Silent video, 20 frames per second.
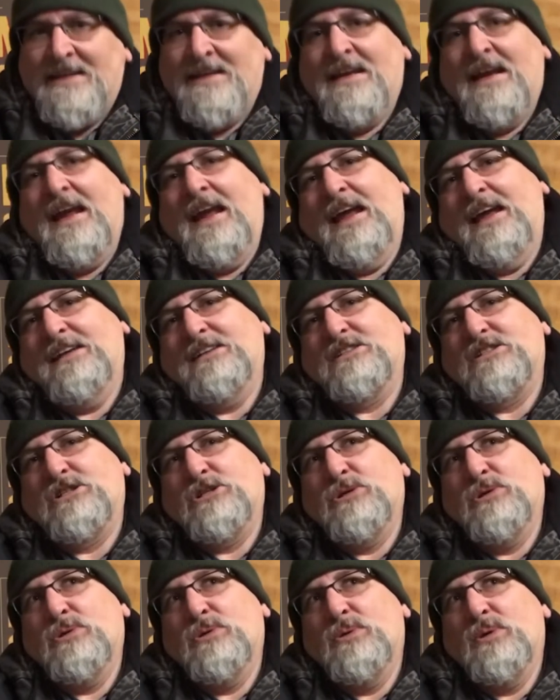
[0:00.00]
and
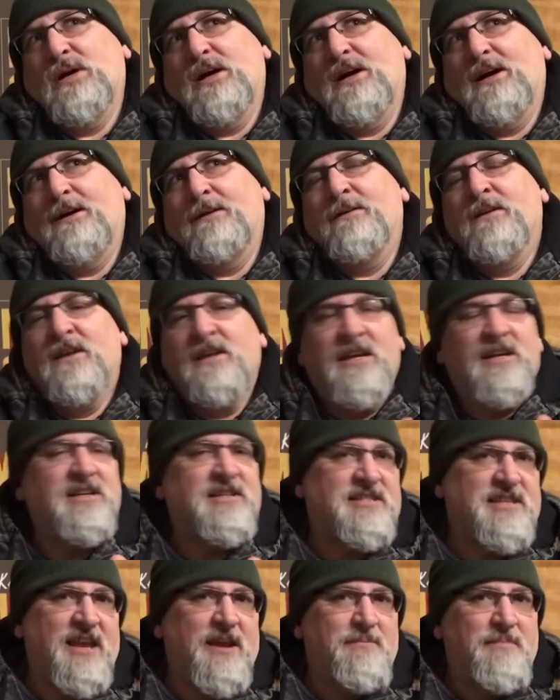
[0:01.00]
to get to
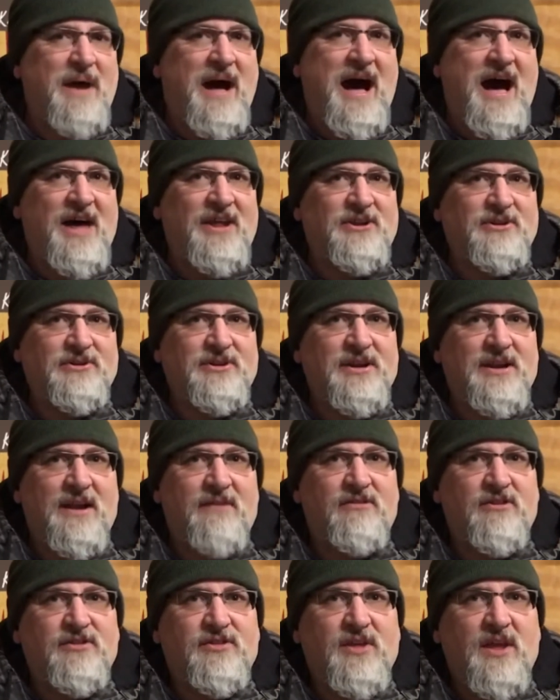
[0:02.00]
see it bottled and
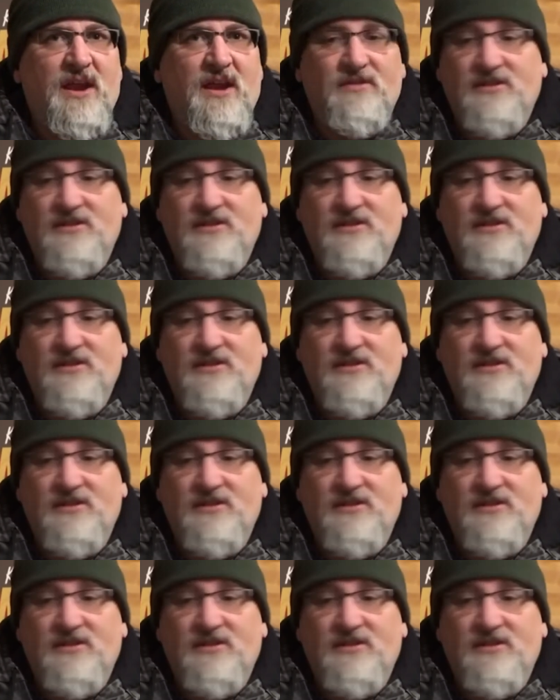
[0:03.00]
everything.